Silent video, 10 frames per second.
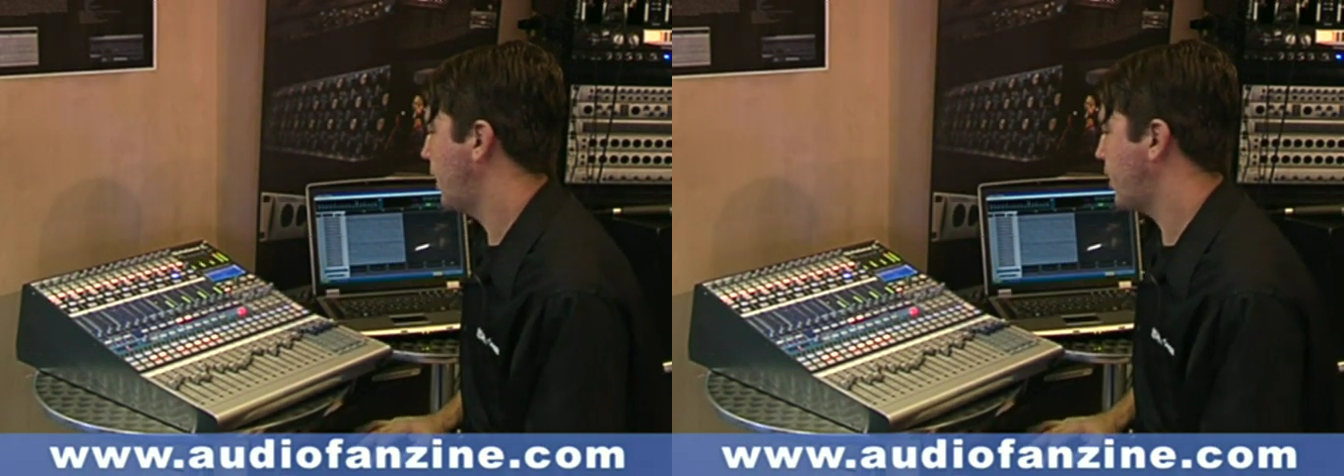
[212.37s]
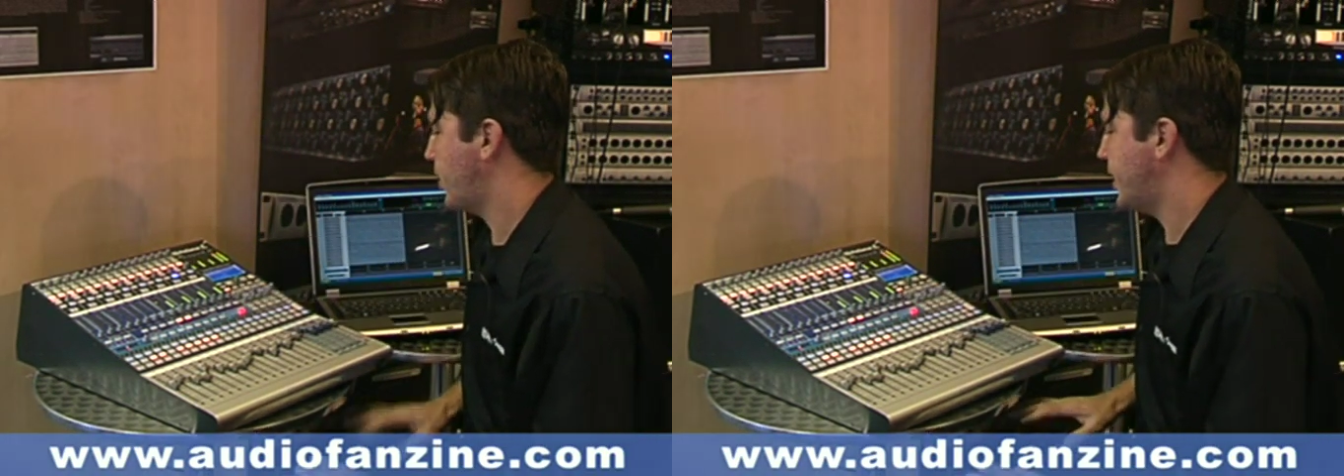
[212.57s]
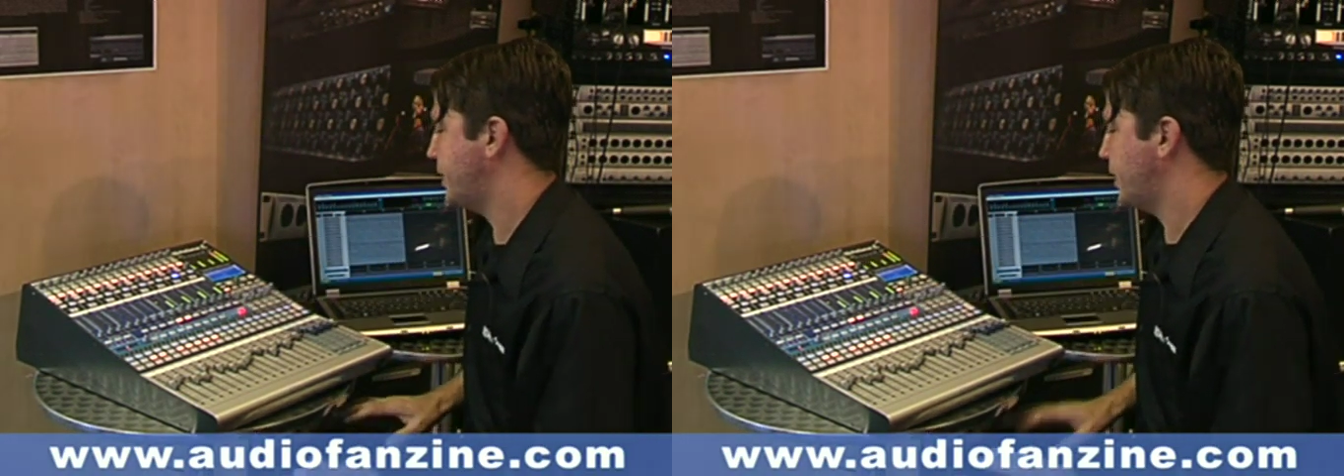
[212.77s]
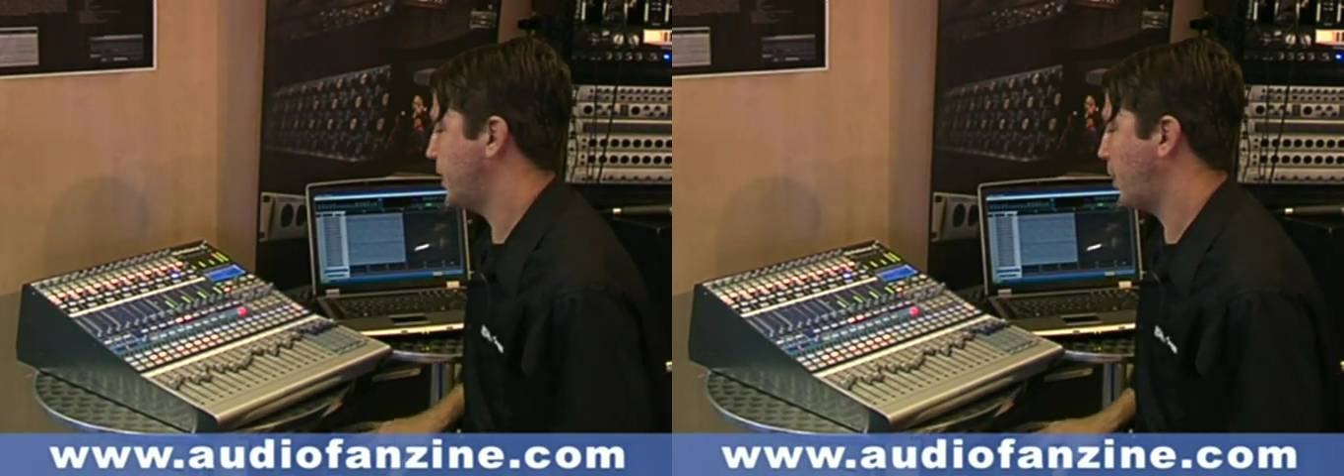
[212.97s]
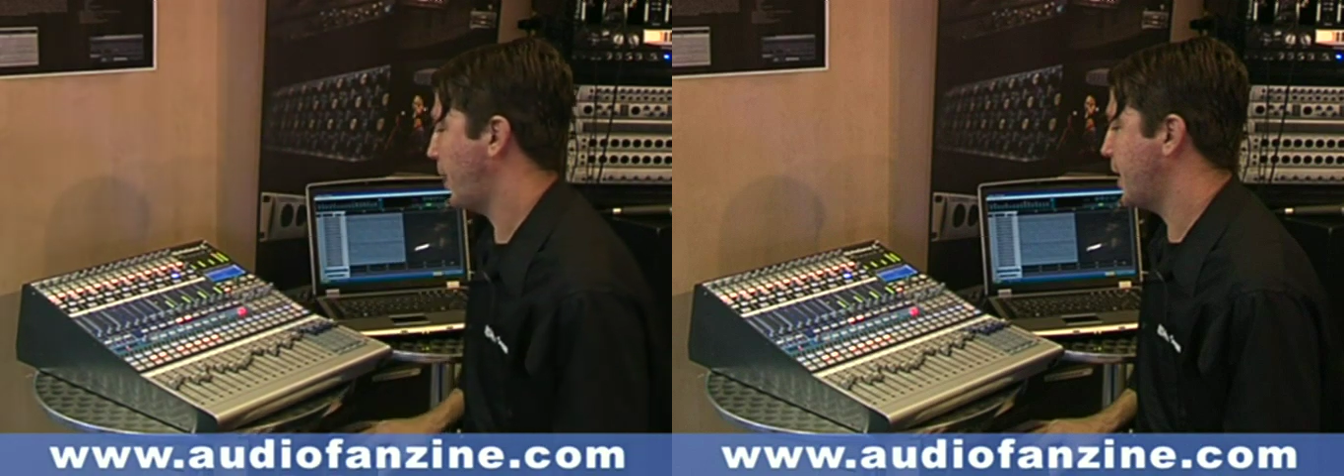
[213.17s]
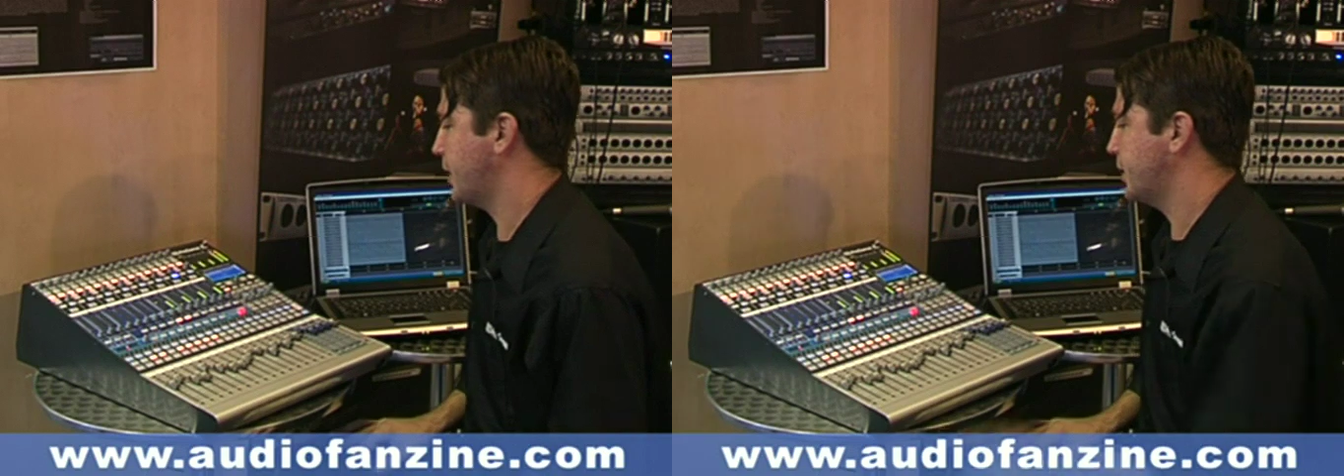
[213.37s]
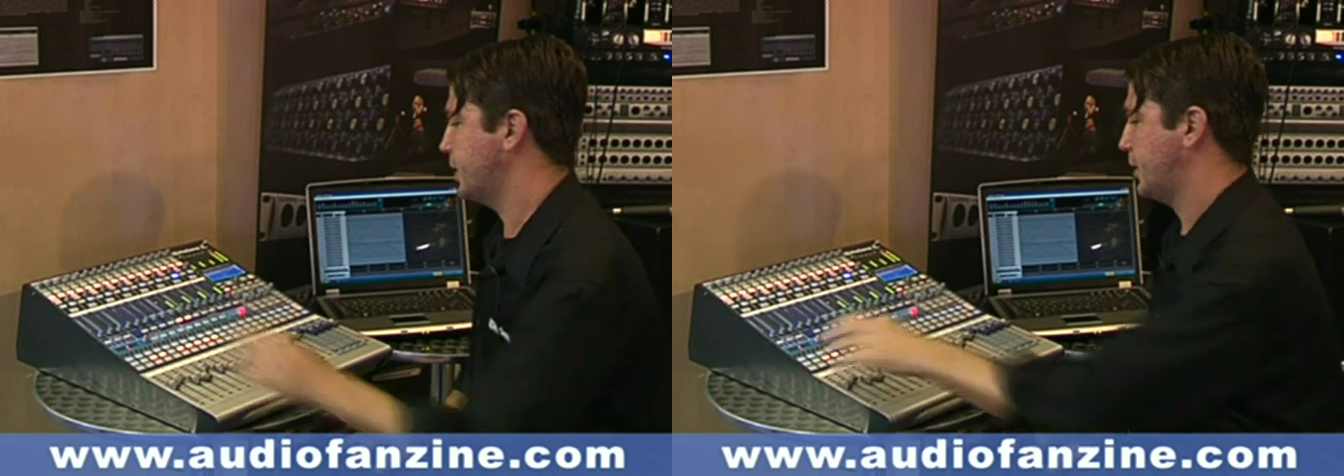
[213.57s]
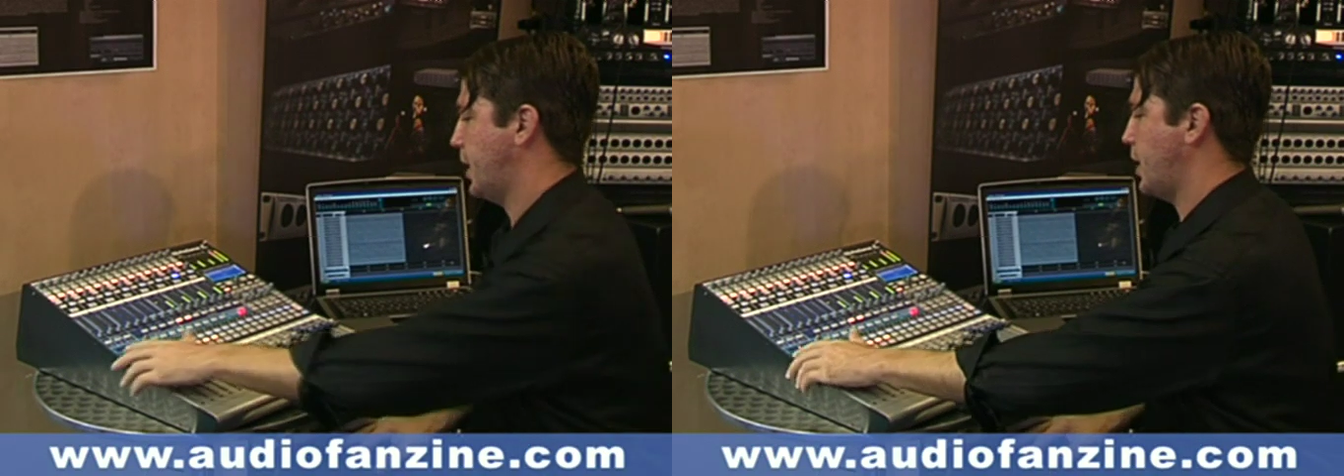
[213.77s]
another easy thing about
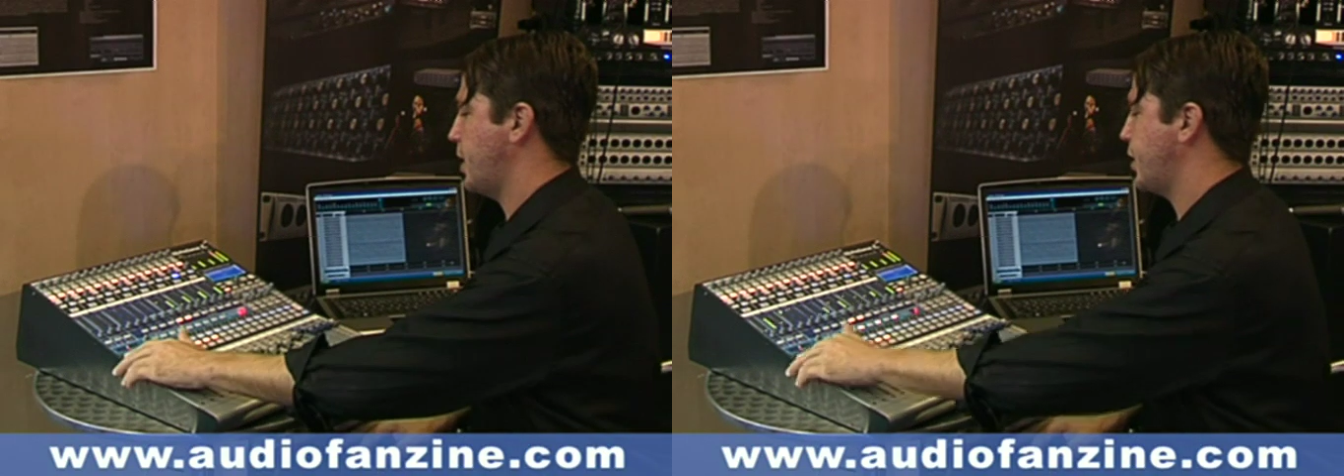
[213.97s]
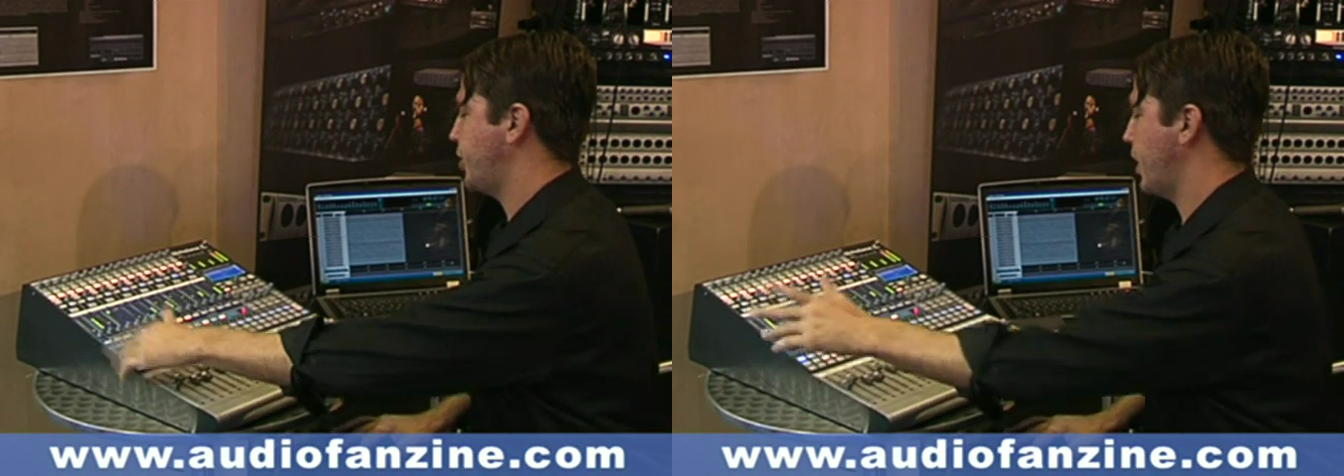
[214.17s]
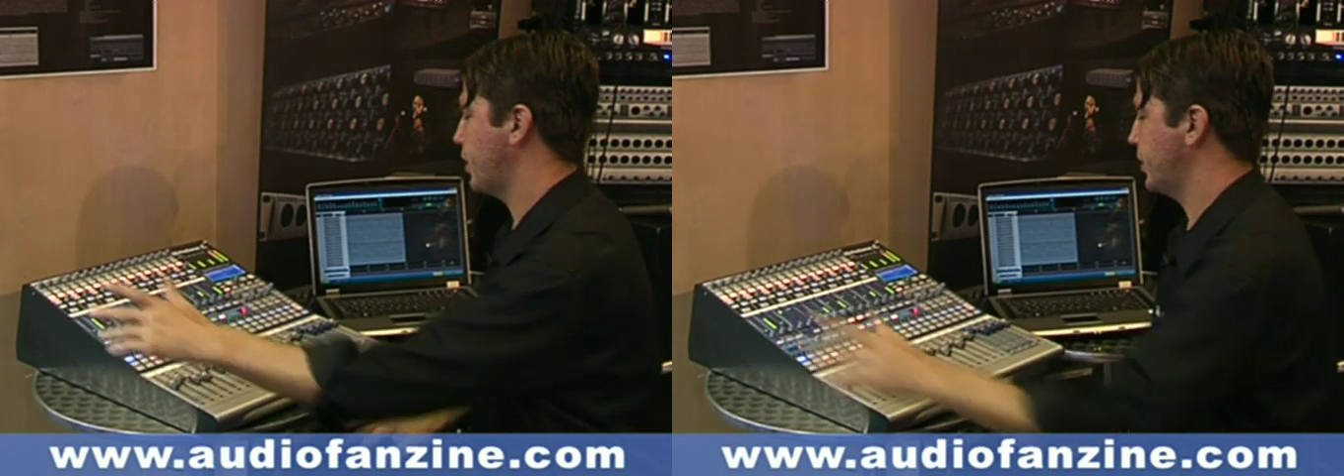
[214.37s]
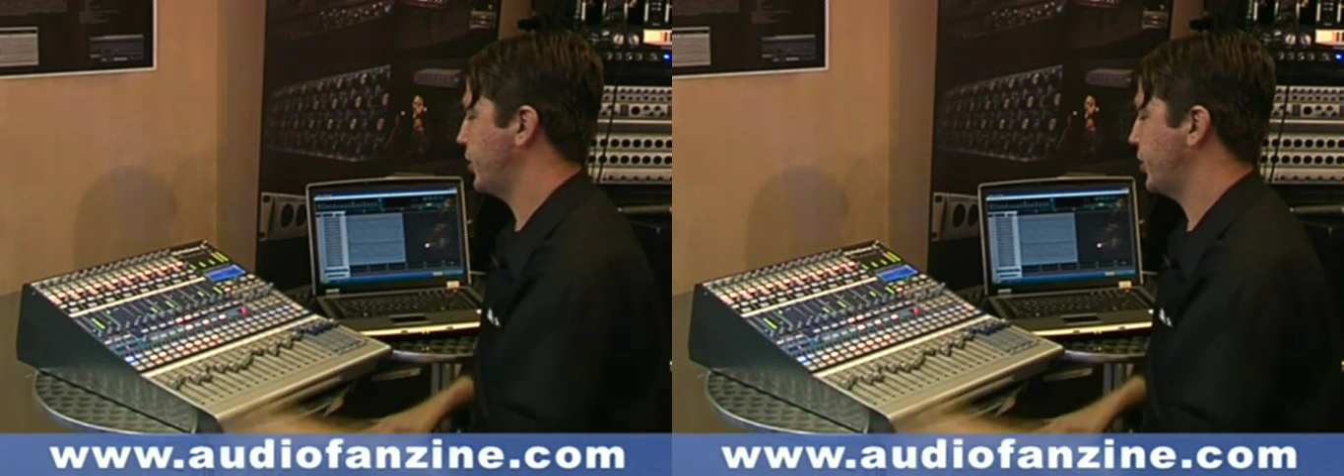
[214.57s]
this is that any channel